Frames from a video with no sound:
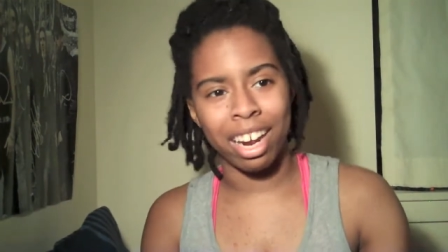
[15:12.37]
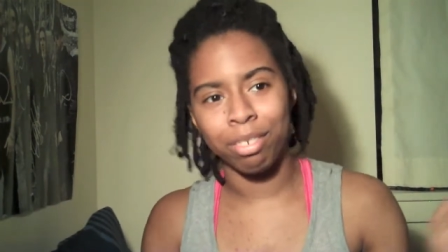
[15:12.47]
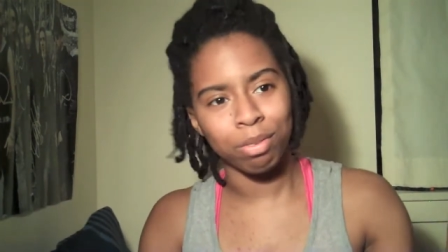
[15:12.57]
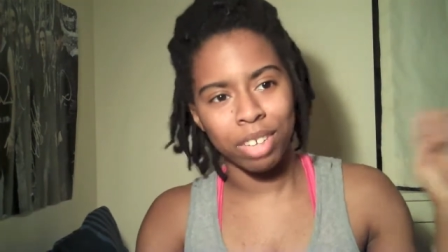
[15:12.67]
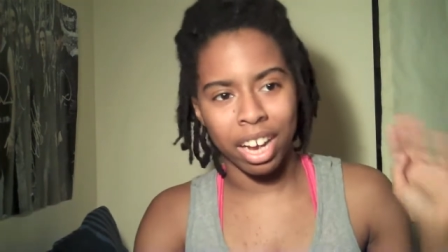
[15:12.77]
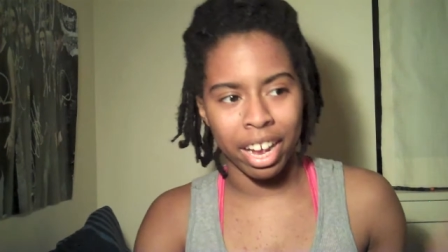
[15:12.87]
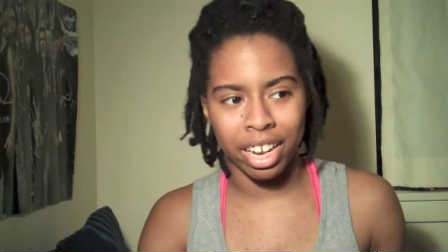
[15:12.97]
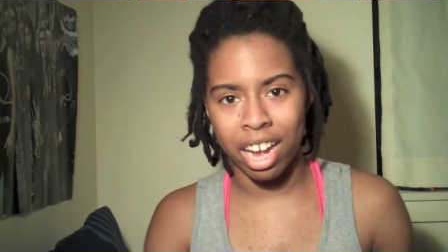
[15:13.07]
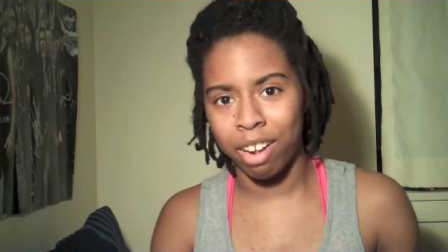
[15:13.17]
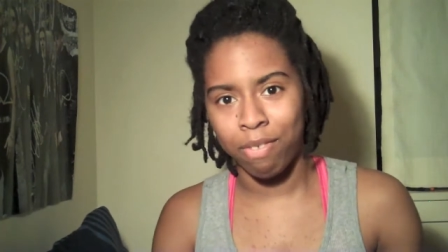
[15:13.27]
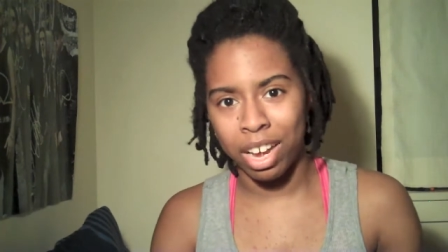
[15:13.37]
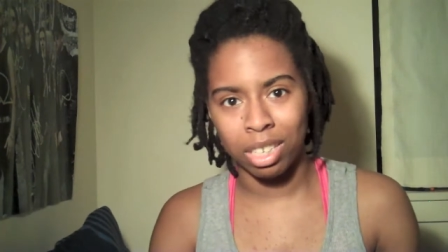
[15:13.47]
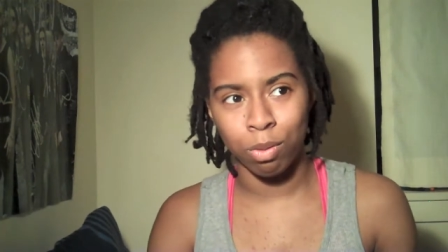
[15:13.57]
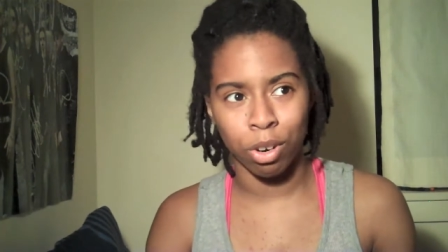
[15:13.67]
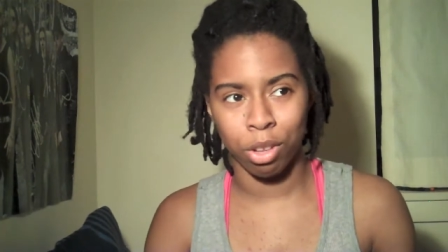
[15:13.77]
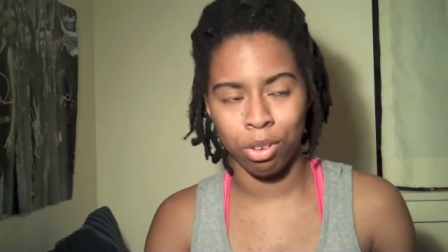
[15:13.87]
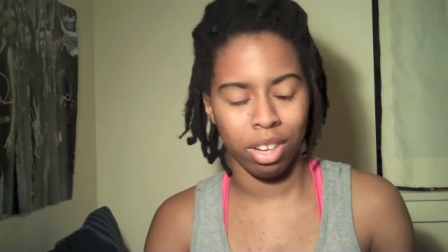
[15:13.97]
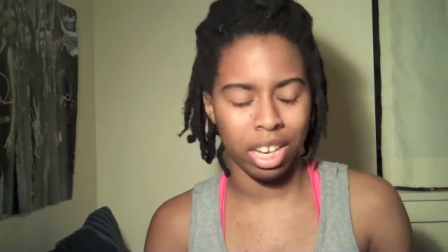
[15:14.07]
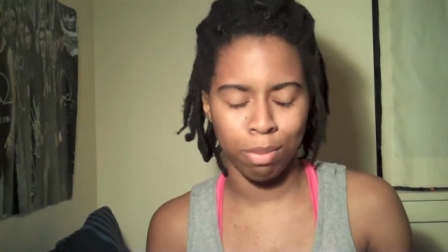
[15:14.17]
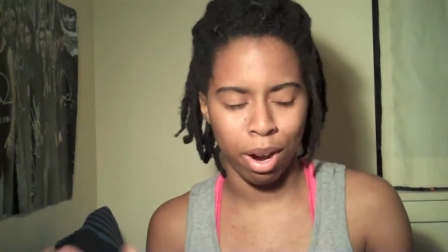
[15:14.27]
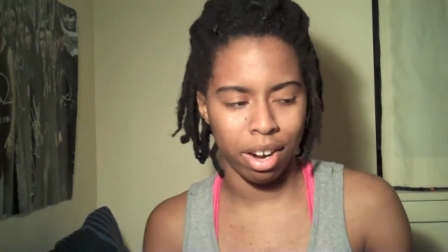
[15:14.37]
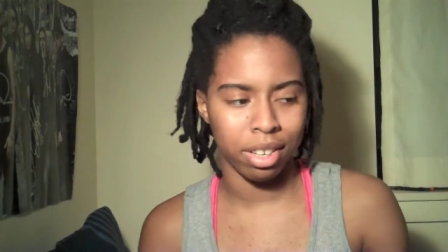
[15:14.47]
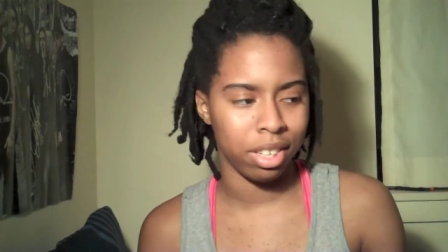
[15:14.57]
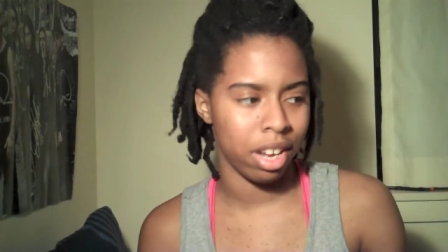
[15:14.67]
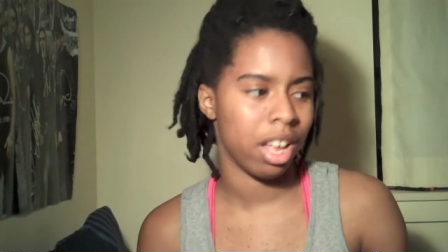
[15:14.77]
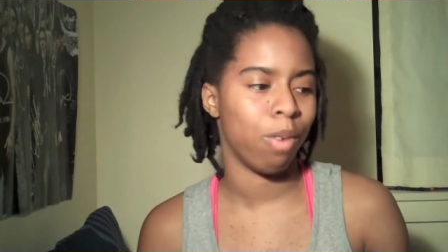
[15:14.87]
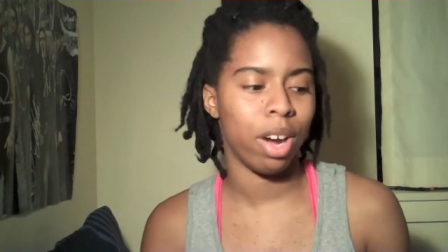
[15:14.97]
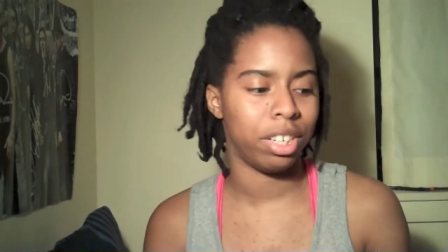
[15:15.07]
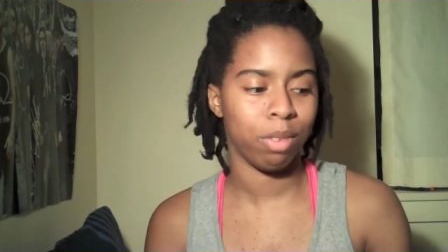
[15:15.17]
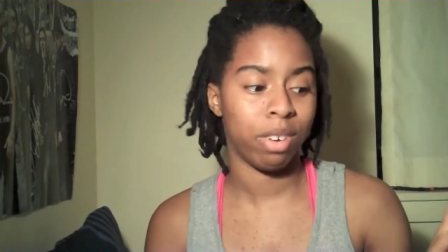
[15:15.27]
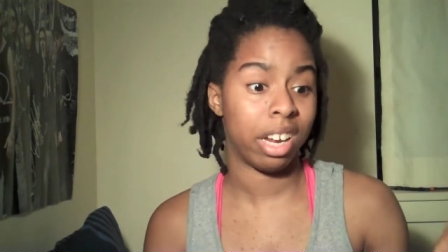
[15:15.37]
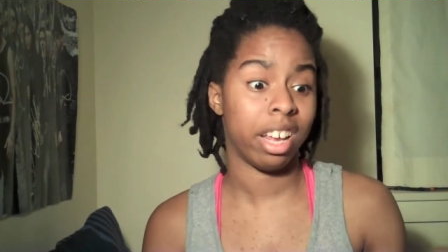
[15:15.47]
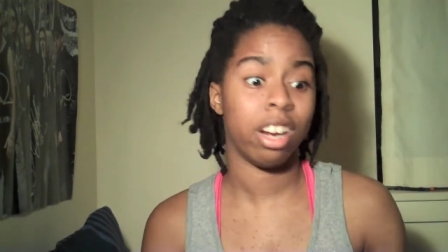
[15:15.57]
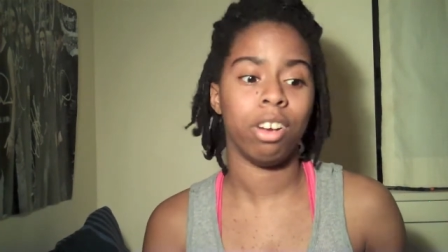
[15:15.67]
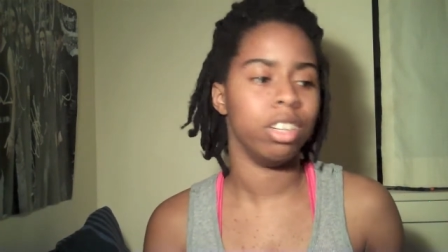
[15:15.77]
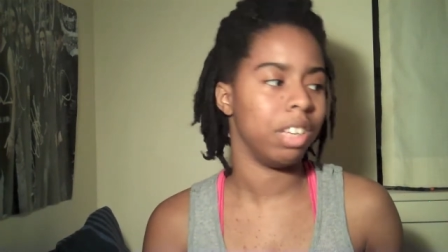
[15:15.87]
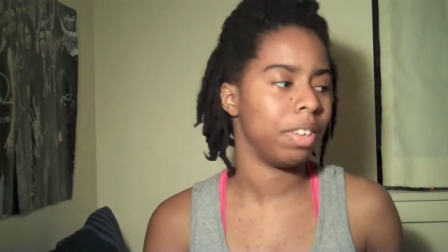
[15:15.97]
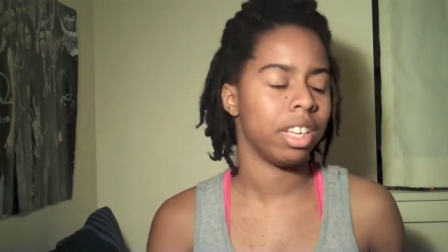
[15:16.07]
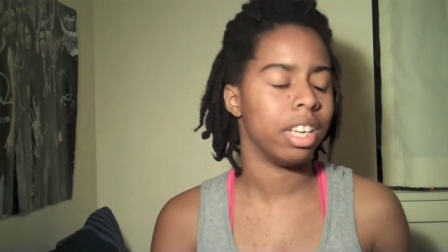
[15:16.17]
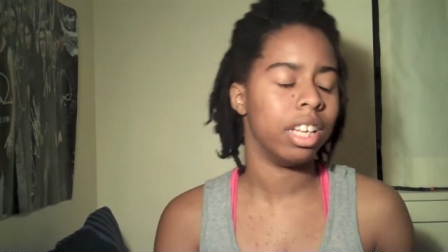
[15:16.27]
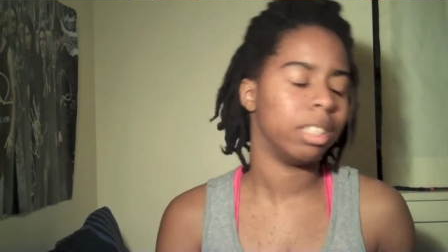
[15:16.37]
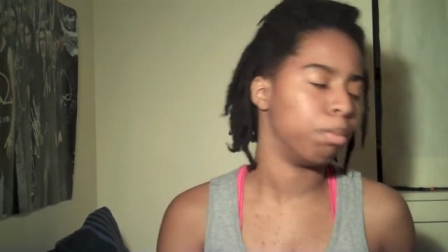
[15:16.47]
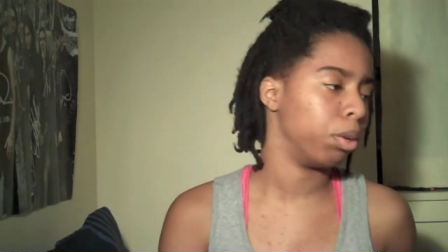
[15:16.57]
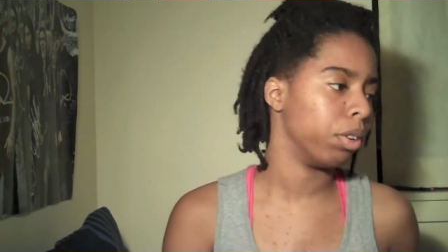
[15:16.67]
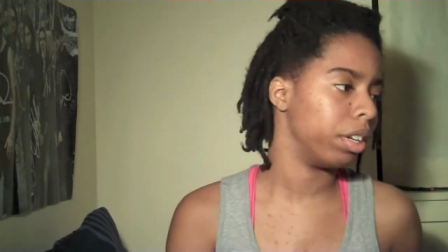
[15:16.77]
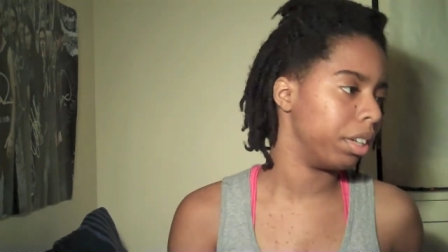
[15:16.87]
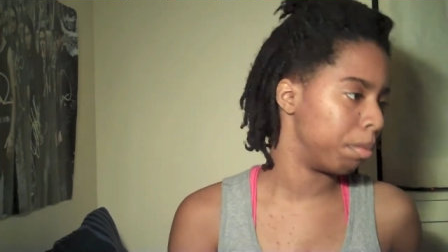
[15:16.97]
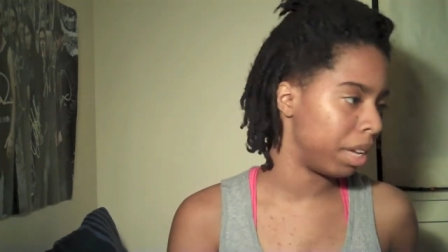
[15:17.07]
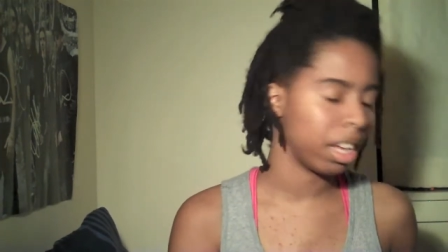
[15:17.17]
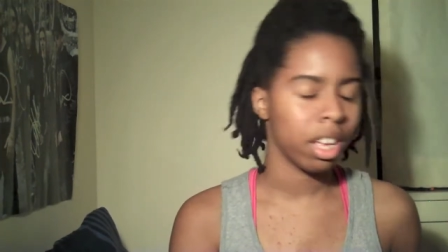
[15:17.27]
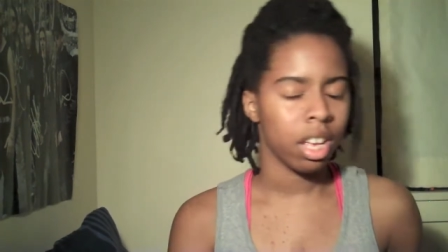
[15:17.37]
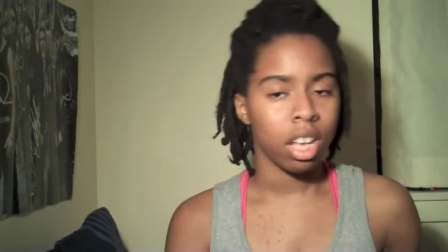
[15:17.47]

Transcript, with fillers: I, I kind of fast forwarded through the last part of the scene. I'll watch it when I get it on DVD. It's boring to me.